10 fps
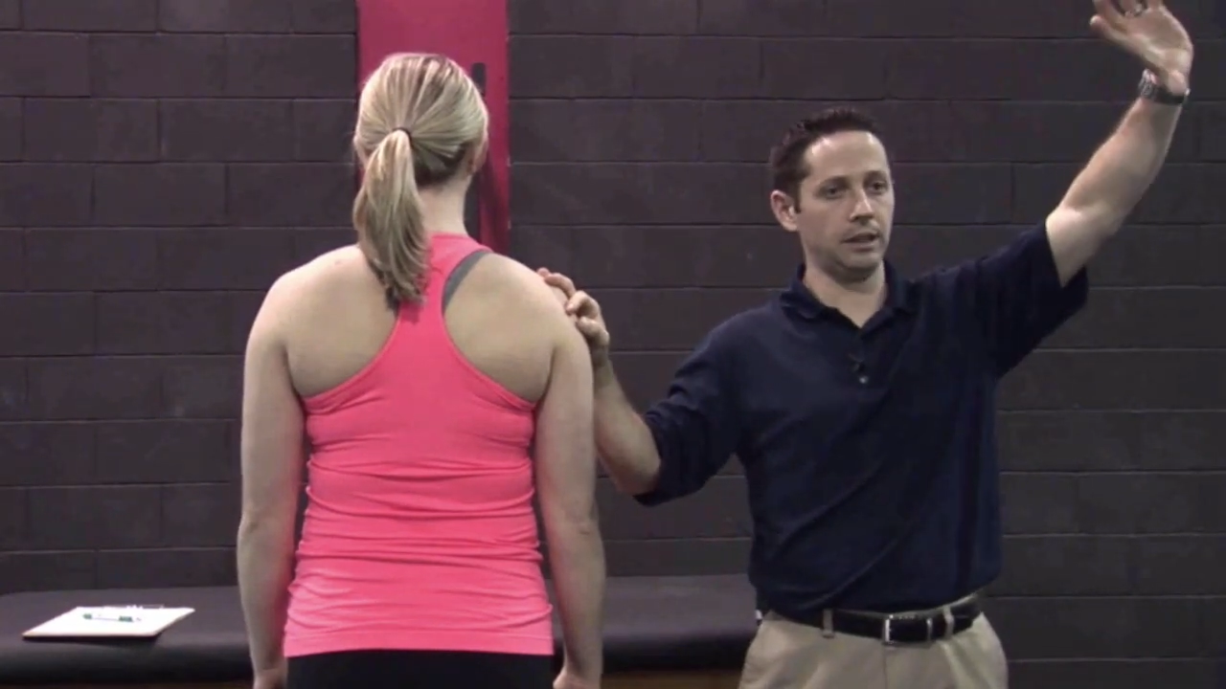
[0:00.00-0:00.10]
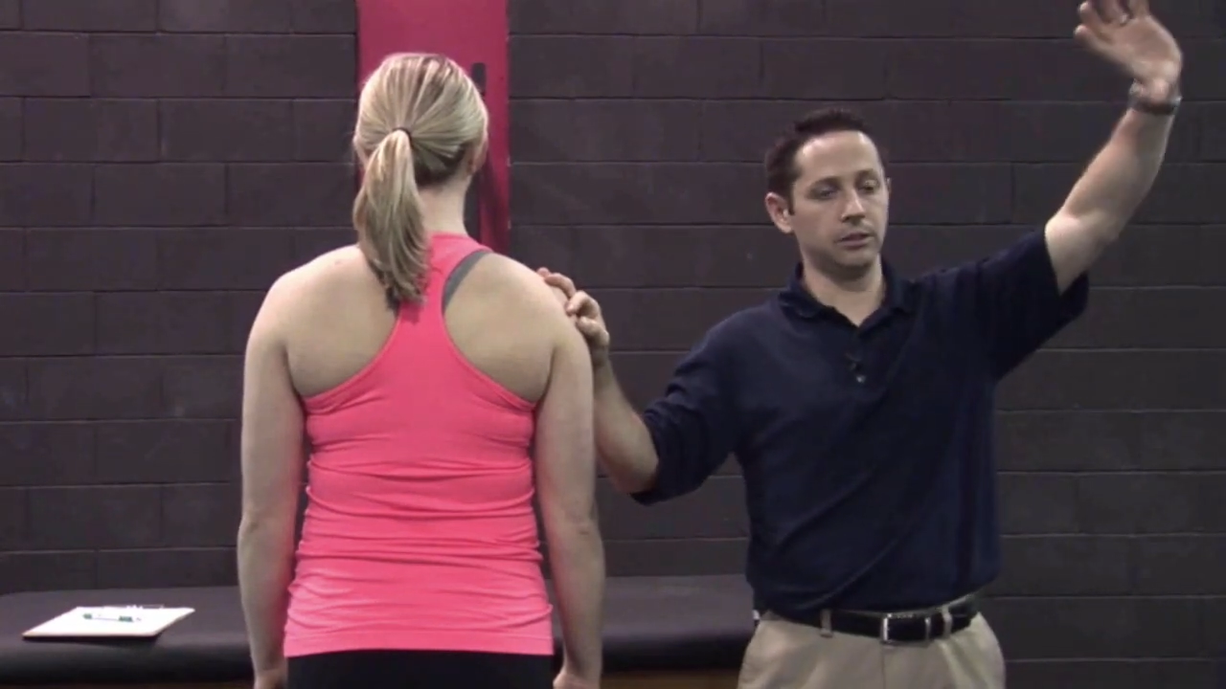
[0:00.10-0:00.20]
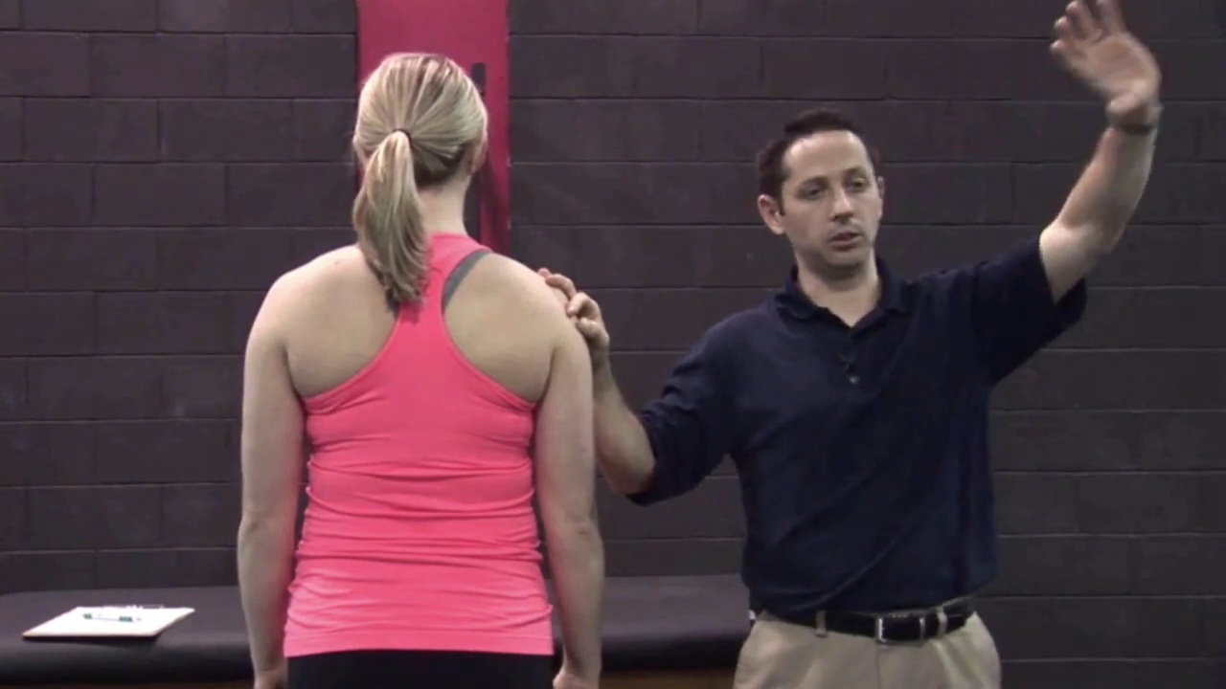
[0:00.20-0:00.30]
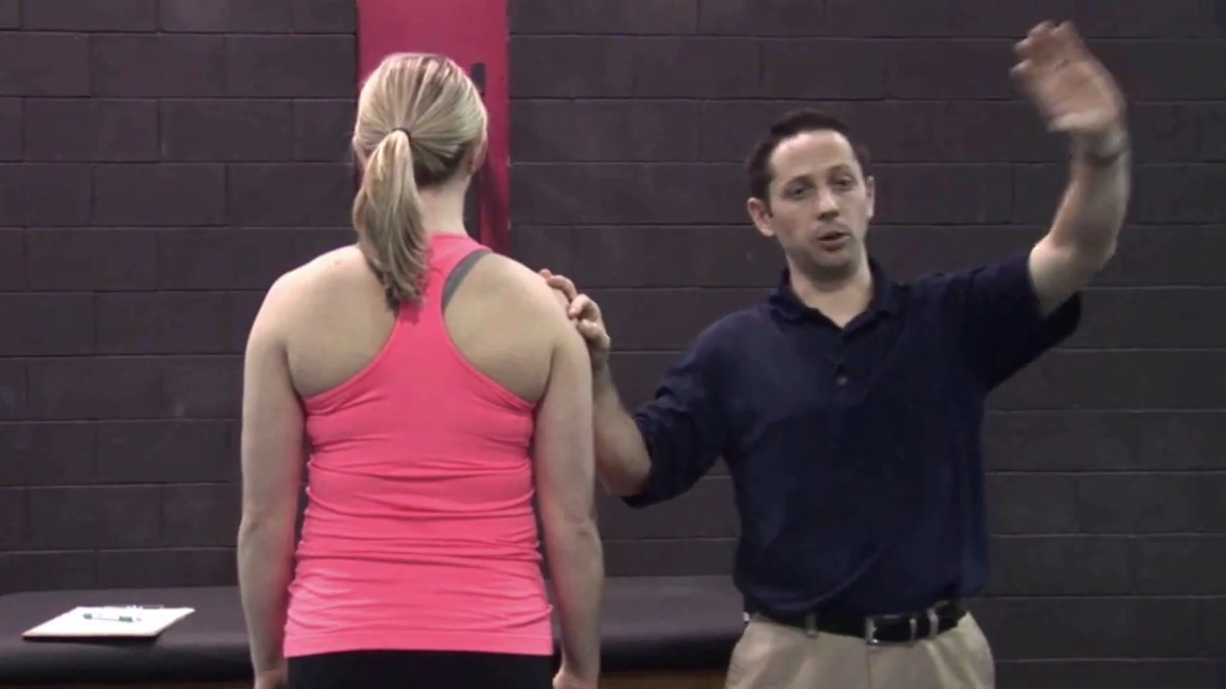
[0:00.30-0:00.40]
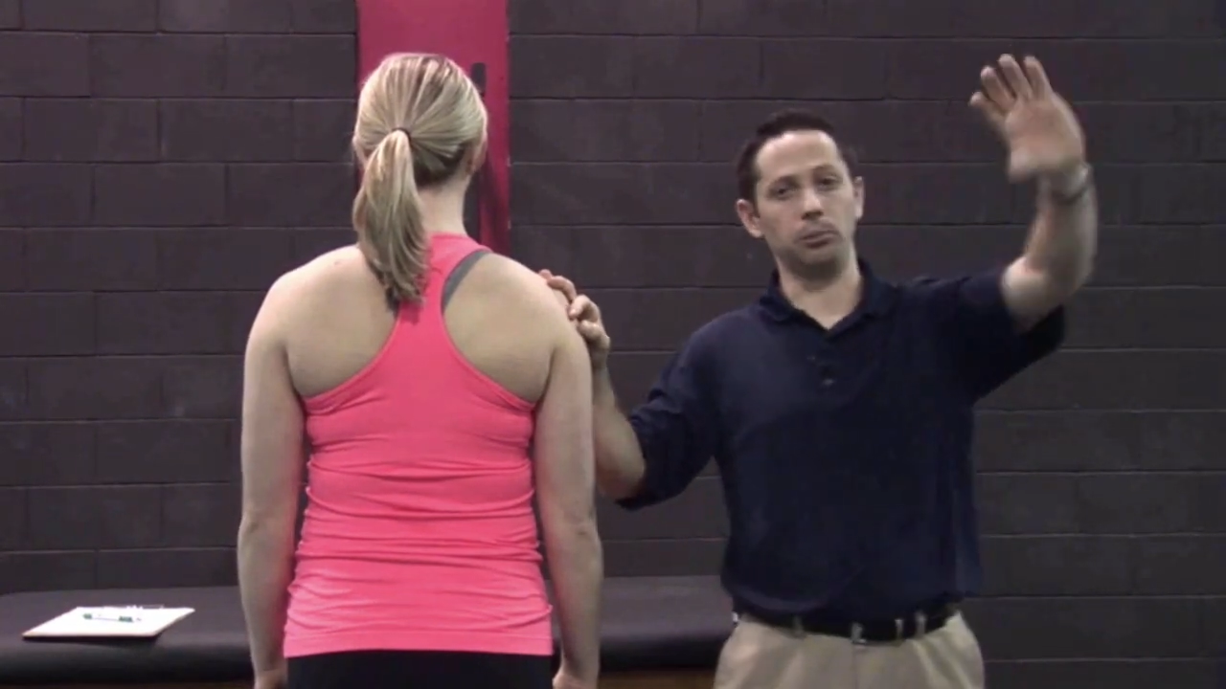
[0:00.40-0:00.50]

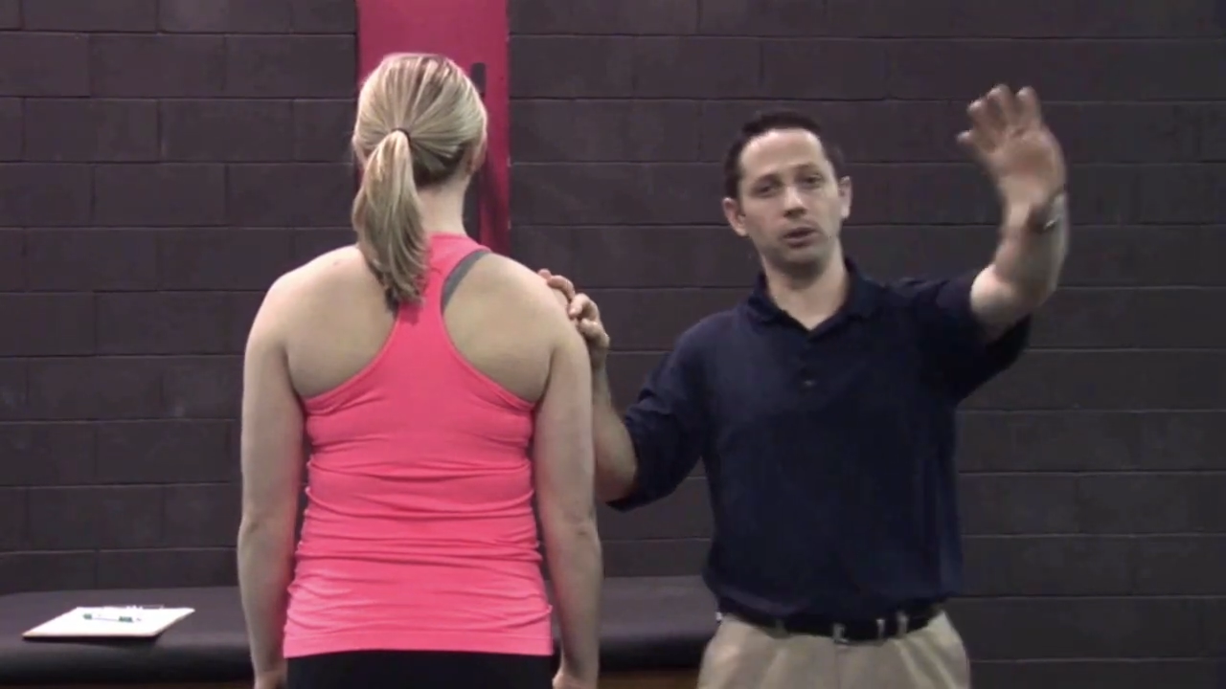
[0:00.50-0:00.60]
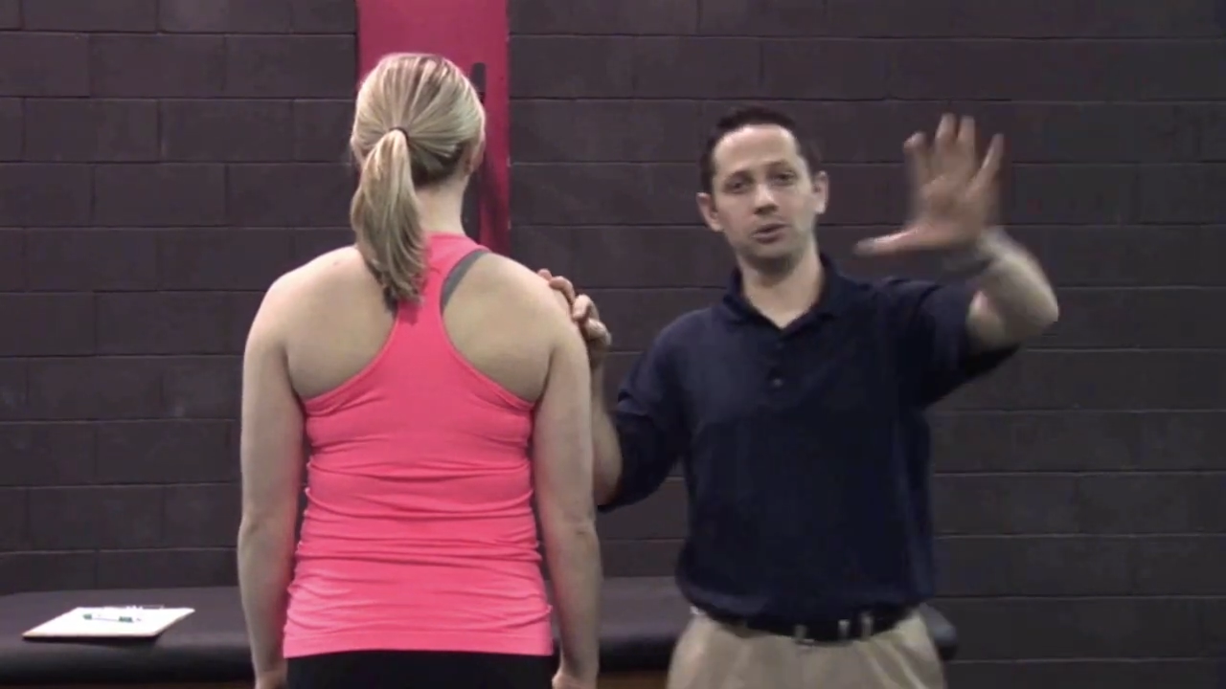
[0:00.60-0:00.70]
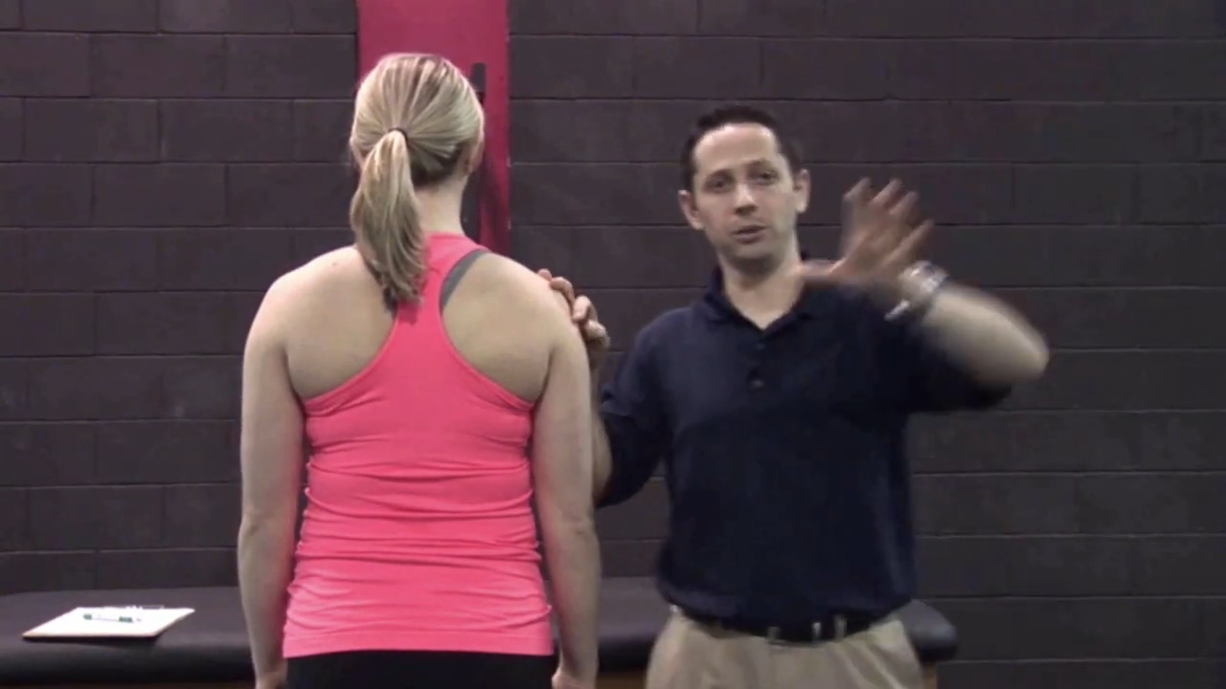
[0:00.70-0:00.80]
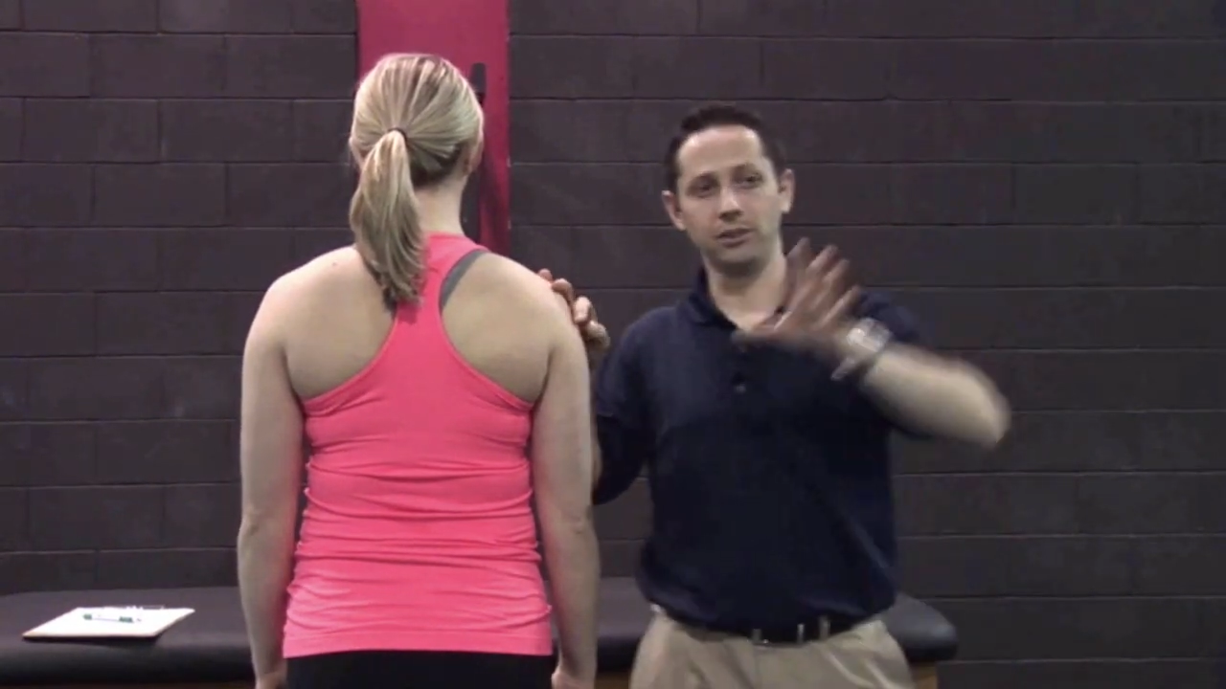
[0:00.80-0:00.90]
So on Brooks,